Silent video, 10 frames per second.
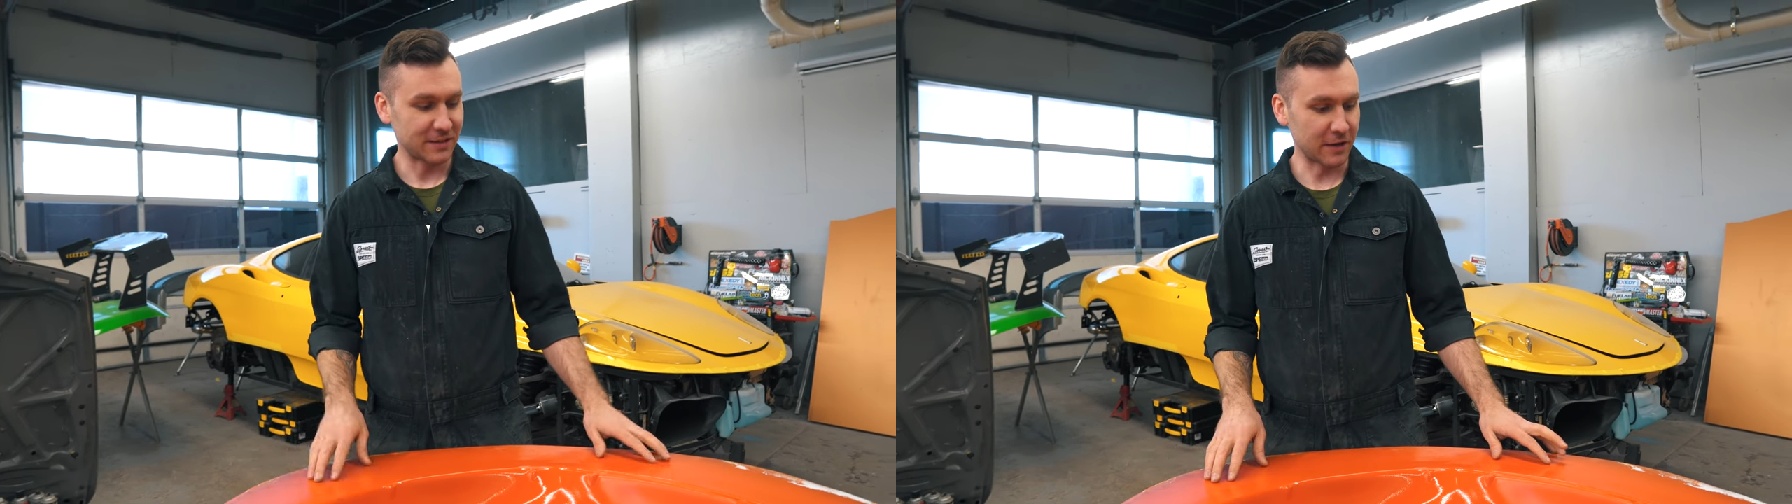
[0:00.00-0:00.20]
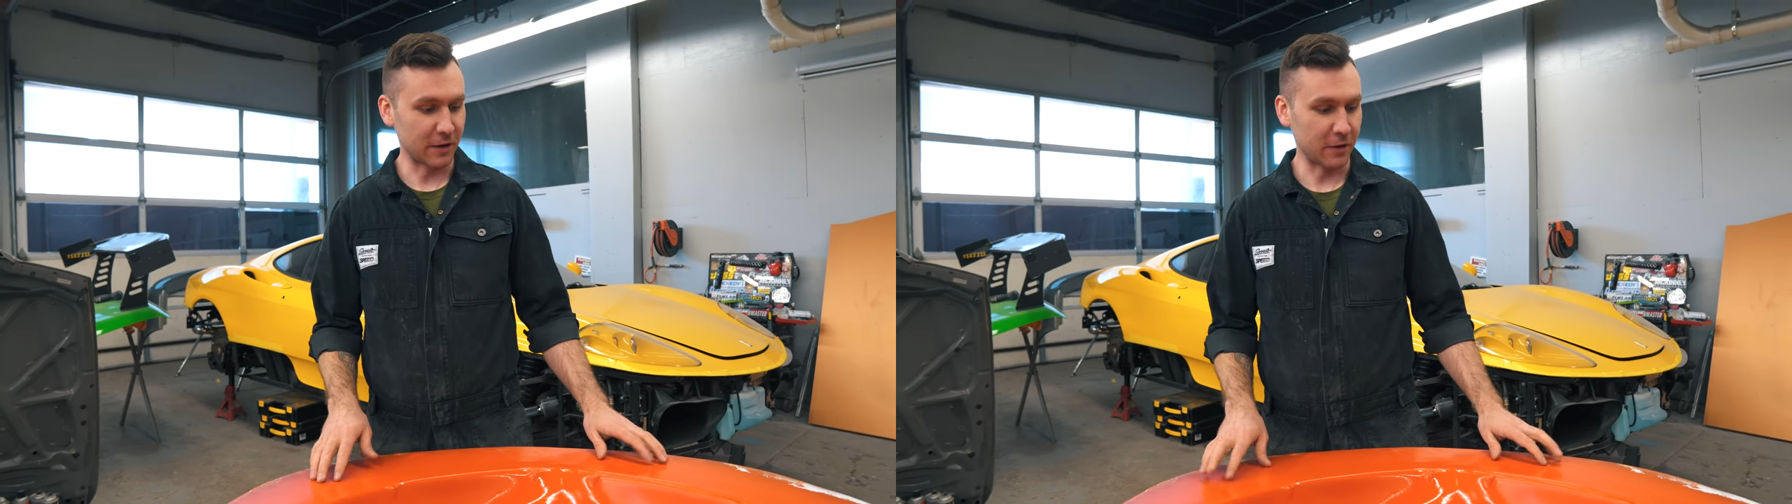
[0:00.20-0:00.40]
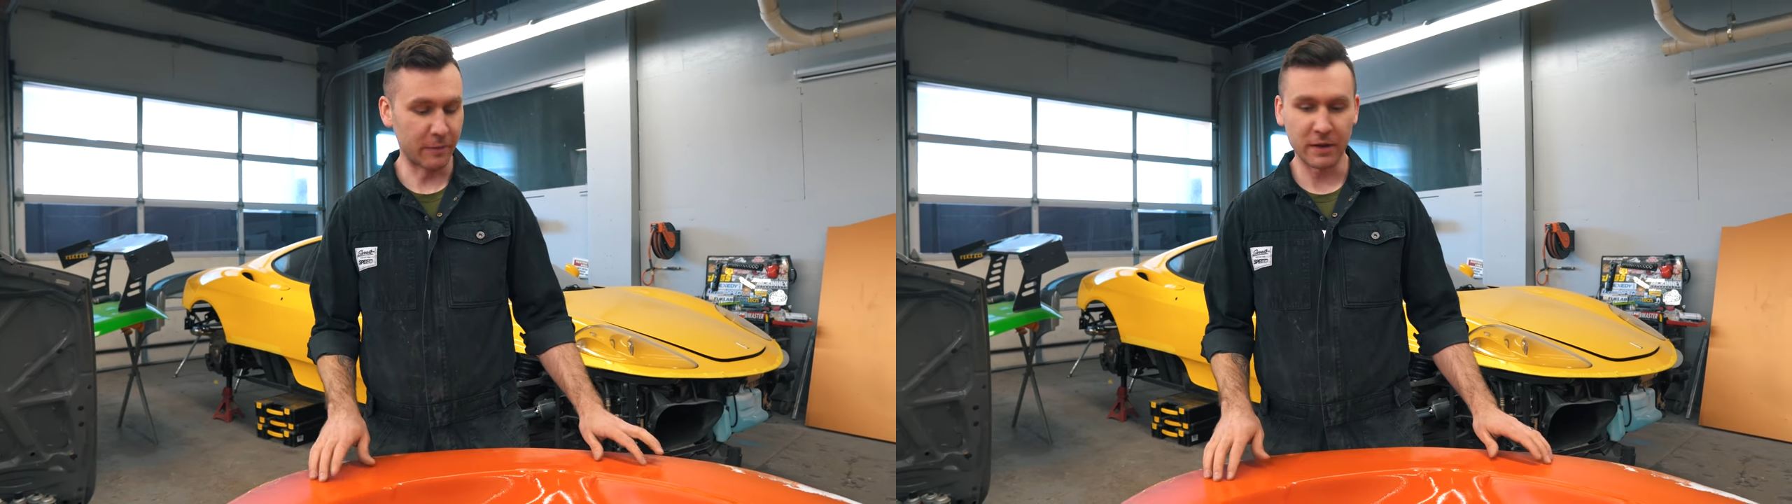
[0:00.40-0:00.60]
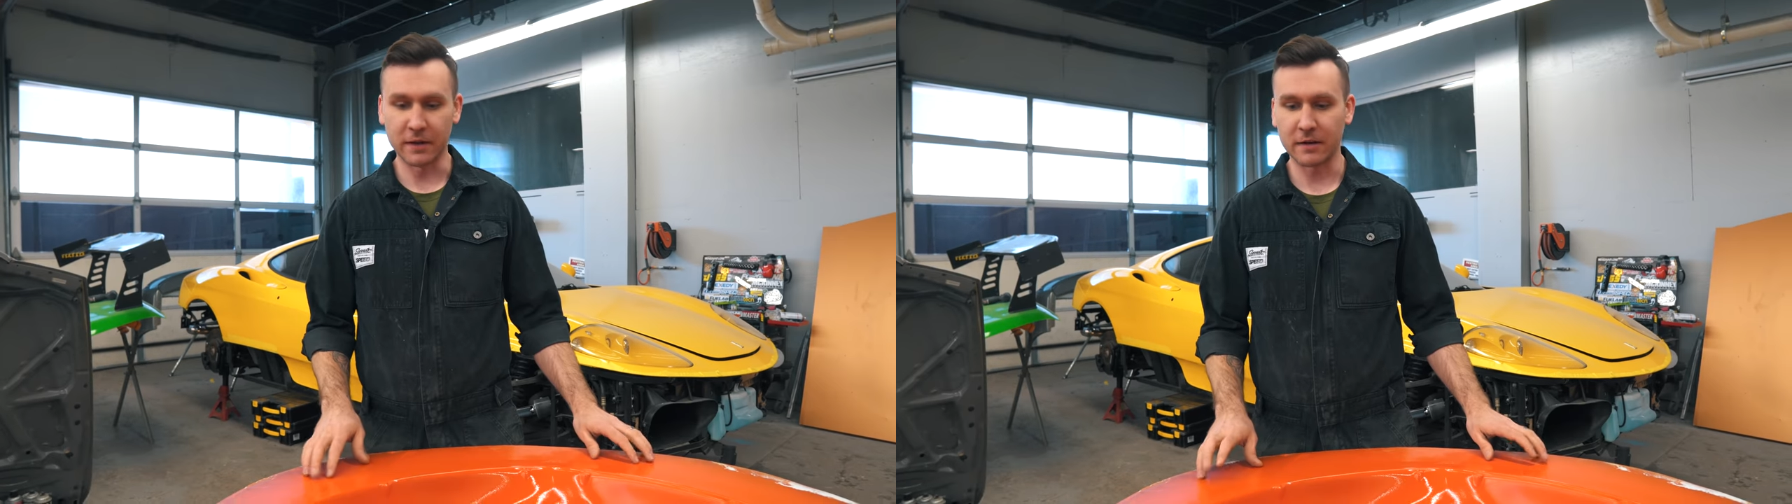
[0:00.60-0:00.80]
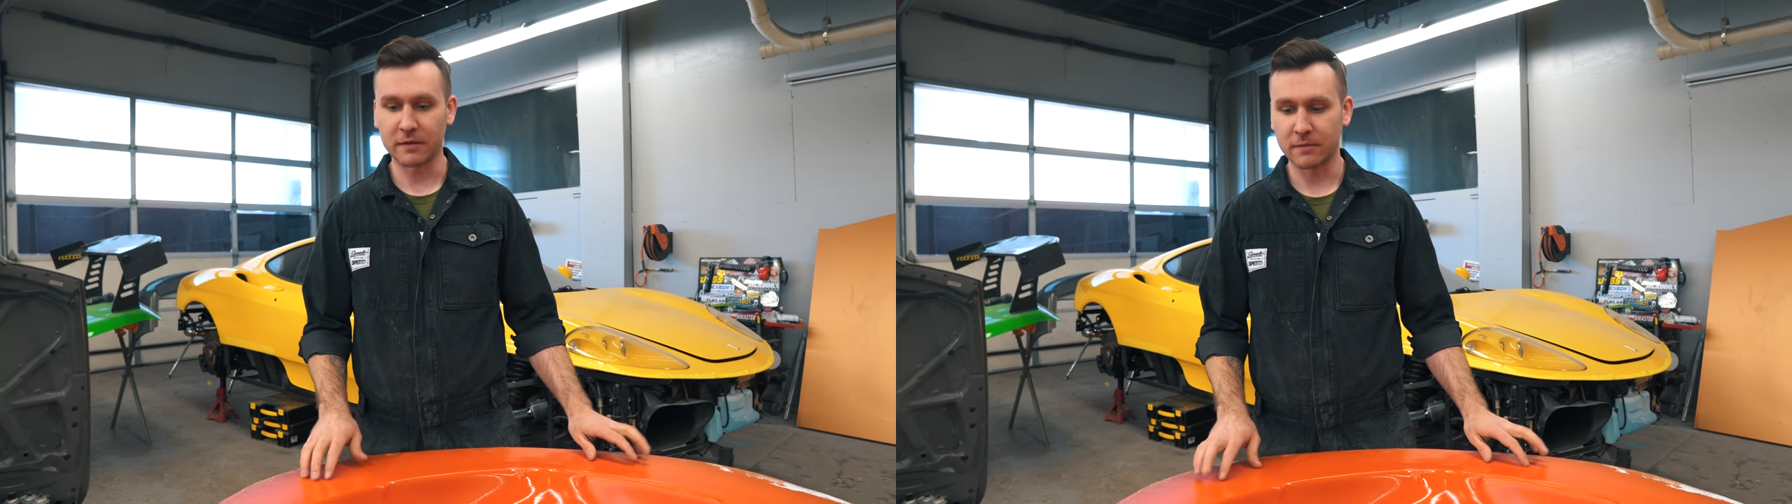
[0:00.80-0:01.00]
So, I
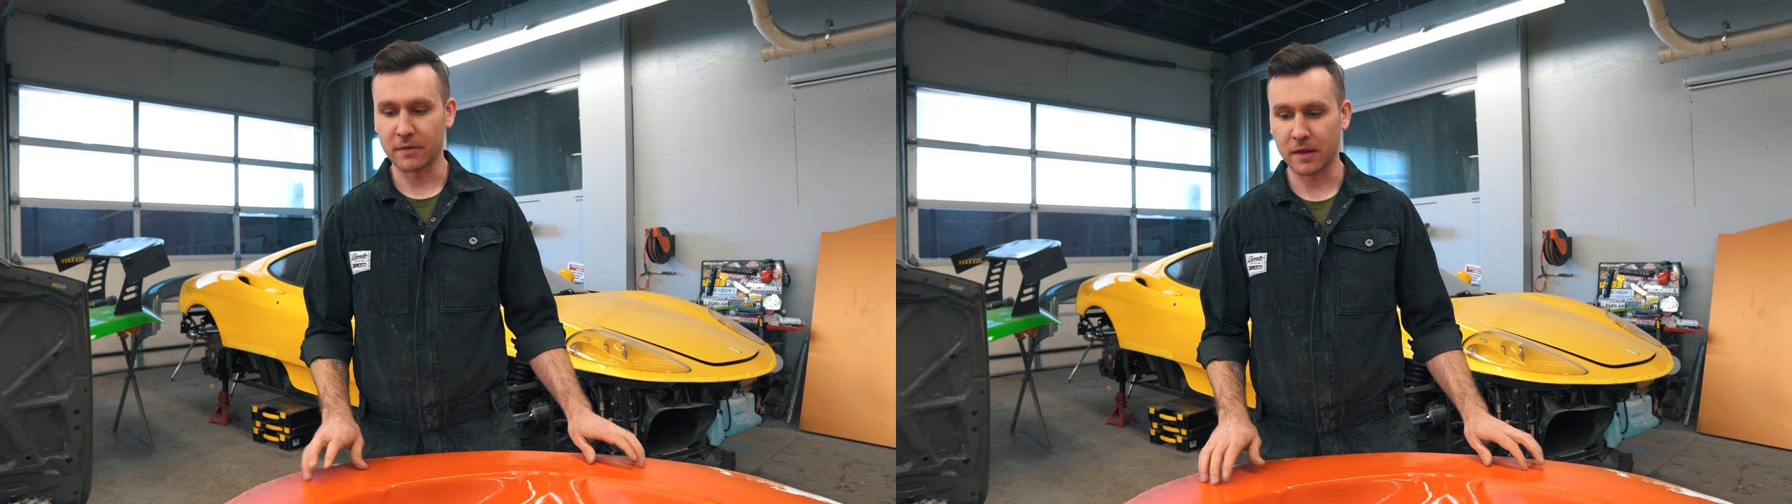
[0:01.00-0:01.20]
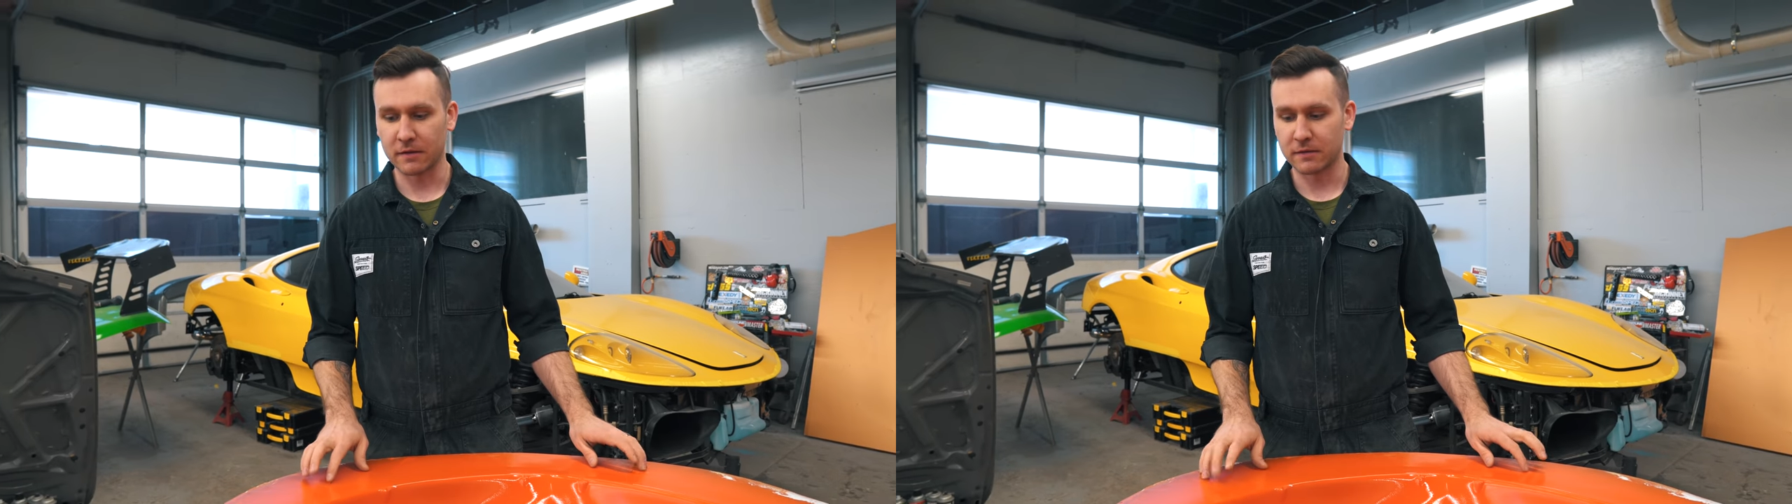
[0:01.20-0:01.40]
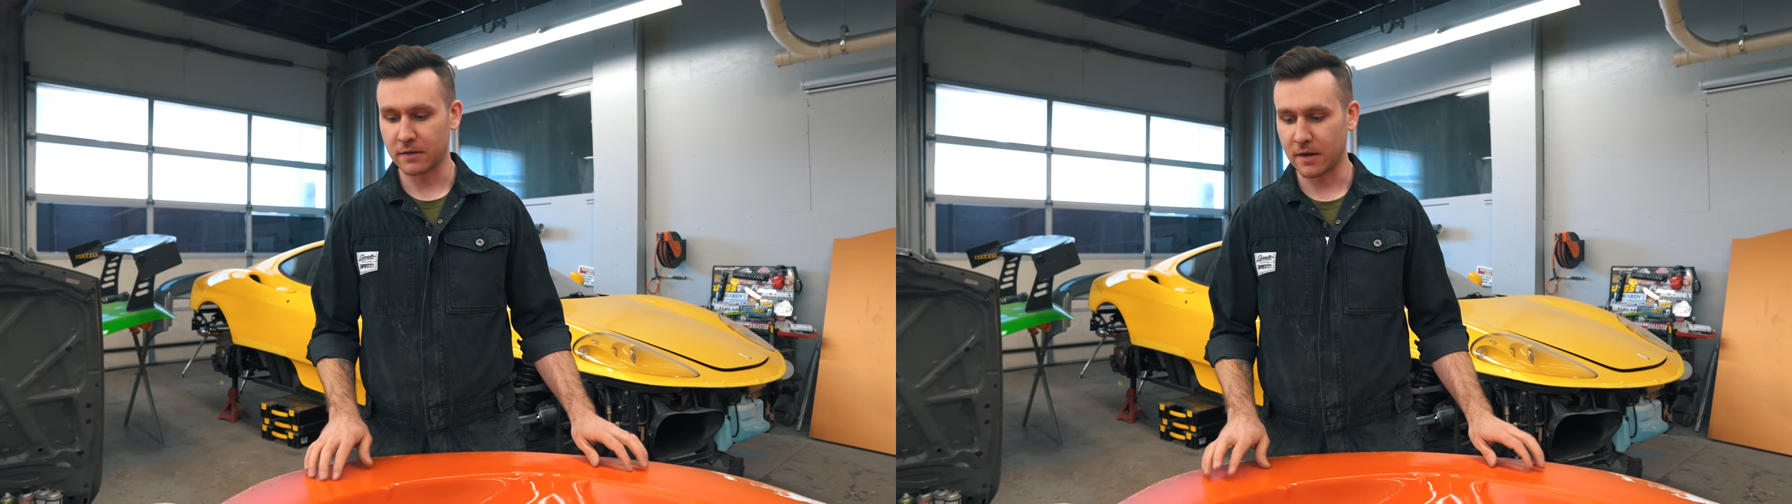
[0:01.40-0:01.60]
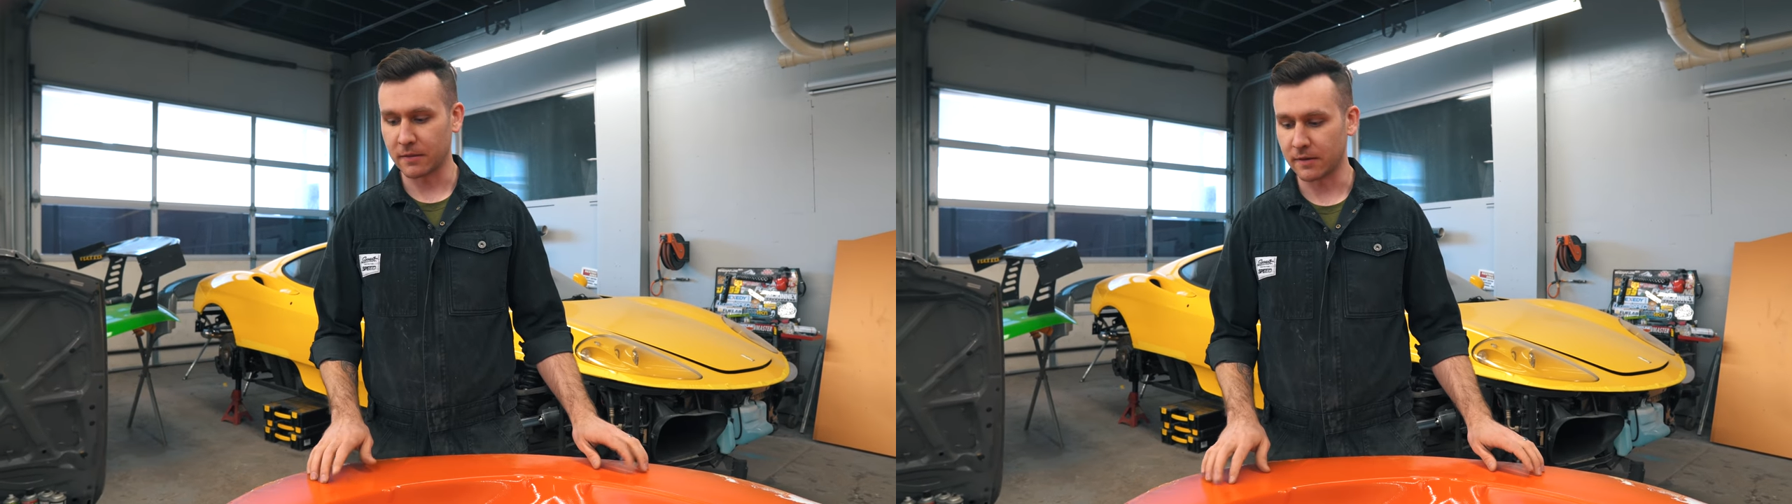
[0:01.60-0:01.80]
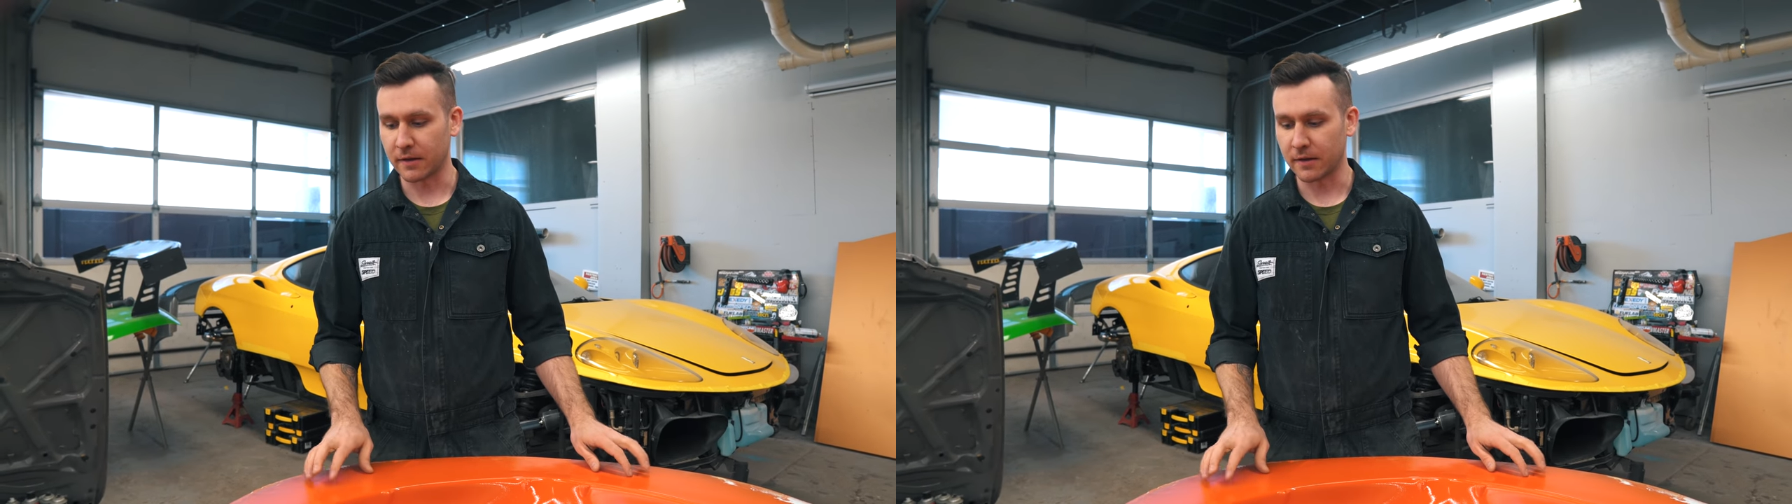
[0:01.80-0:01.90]
mean, that